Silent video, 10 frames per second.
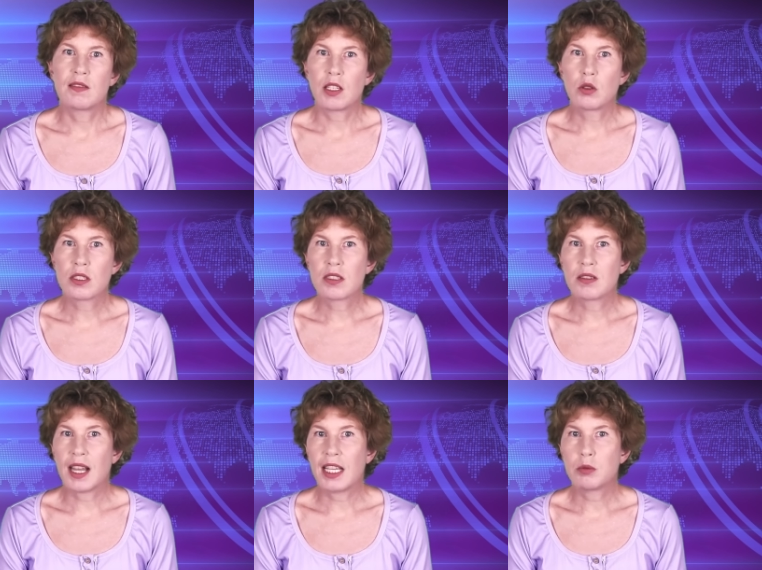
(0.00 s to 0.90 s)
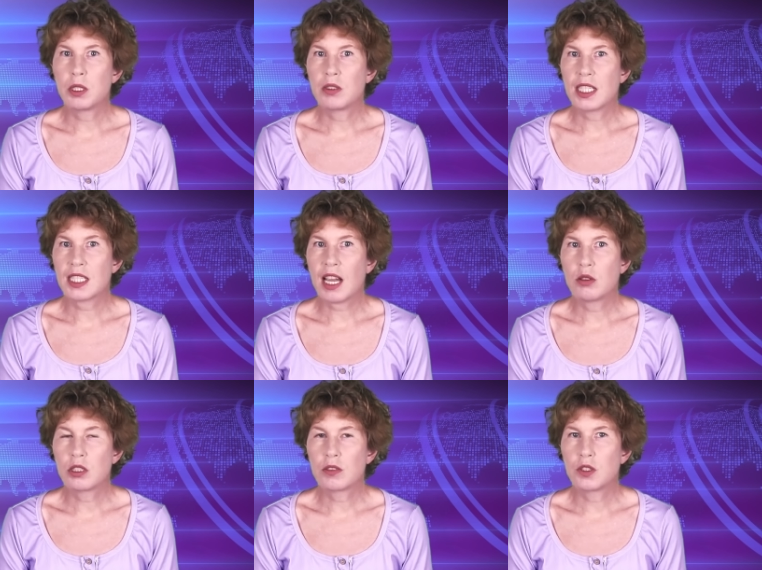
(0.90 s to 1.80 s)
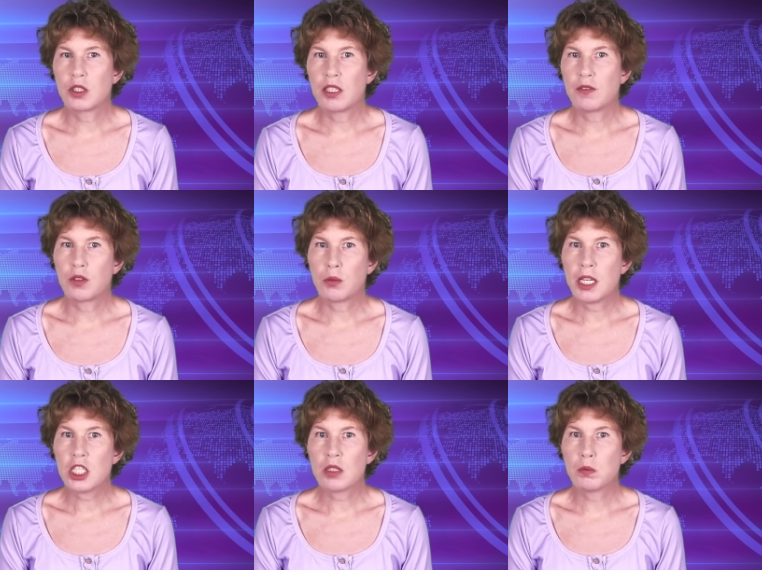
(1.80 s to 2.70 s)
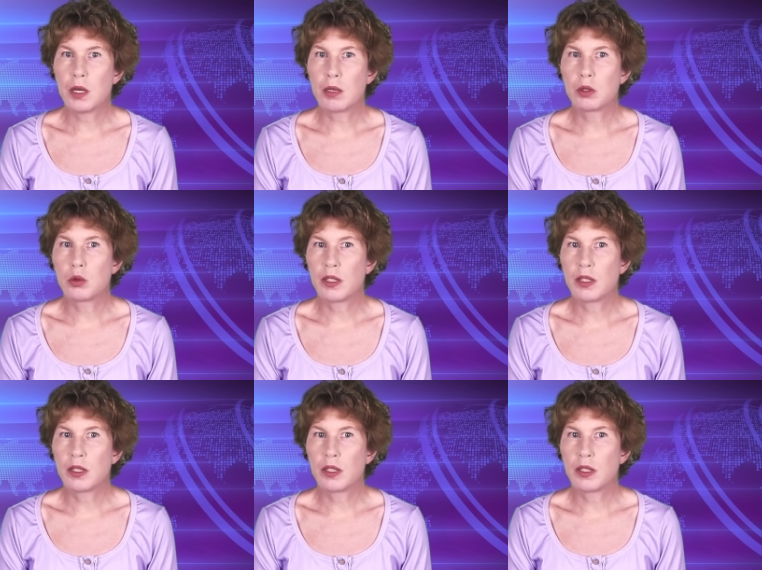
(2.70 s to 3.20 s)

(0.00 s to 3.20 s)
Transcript: They also help you get out of your information bubble